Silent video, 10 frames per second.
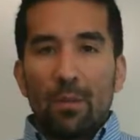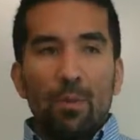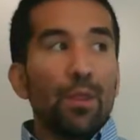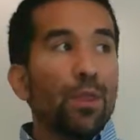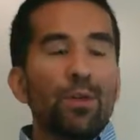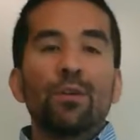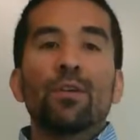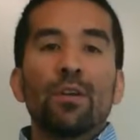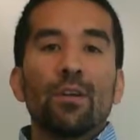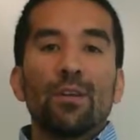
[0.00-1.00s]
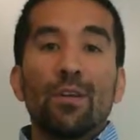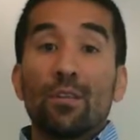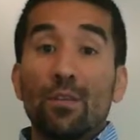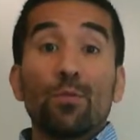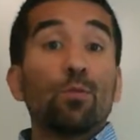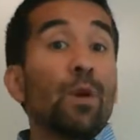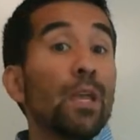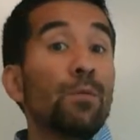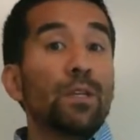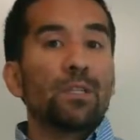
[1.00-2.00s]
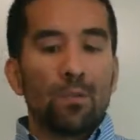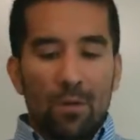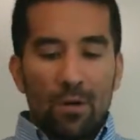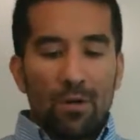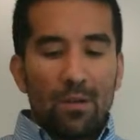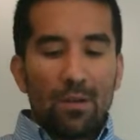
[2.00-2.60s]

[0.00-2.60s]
But third, that the way we score,